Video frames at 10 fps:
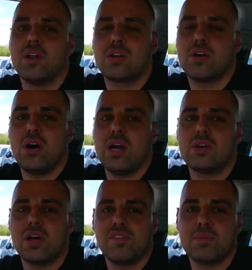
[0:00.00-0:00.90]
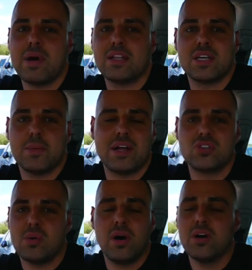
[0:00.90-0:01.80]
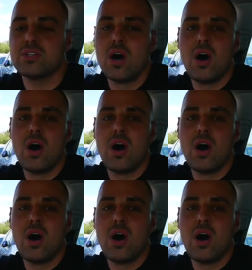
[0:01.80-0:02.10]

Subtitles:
I ain't got nothing bad to say about Type R's.